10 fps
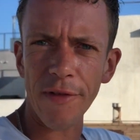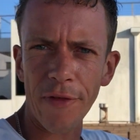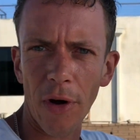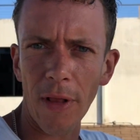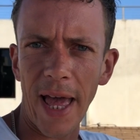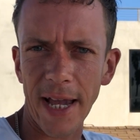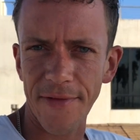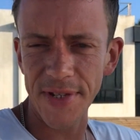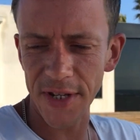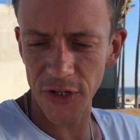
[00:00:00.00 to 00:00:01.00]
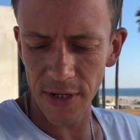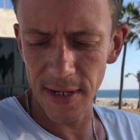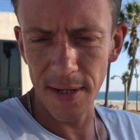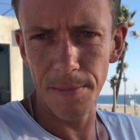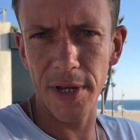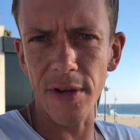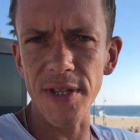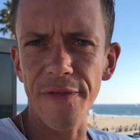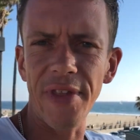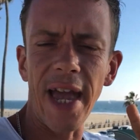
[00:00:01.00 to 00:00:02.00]
of all, acquisition. Because
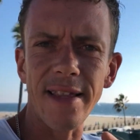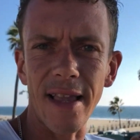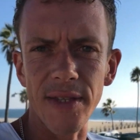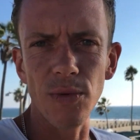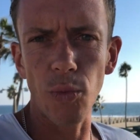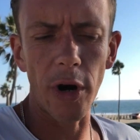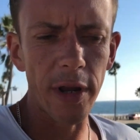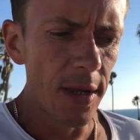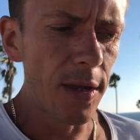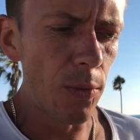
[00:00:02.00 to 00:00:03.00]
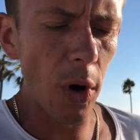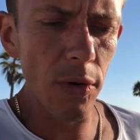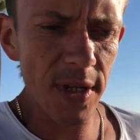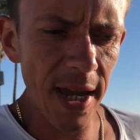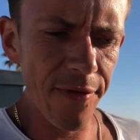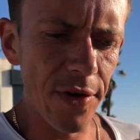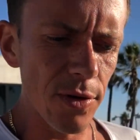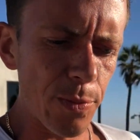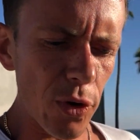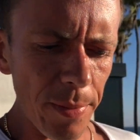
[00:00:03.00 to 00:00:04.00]
if that doesn't work, you won't have
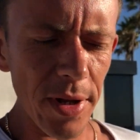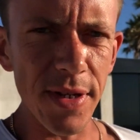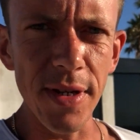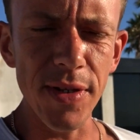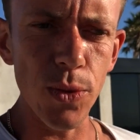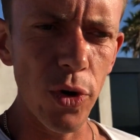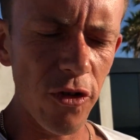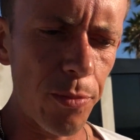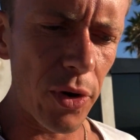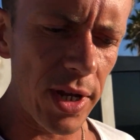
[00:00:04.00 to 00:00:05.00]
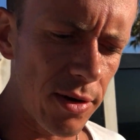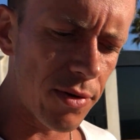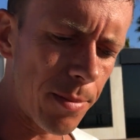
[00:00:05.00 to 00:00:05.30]
good properties which bring you the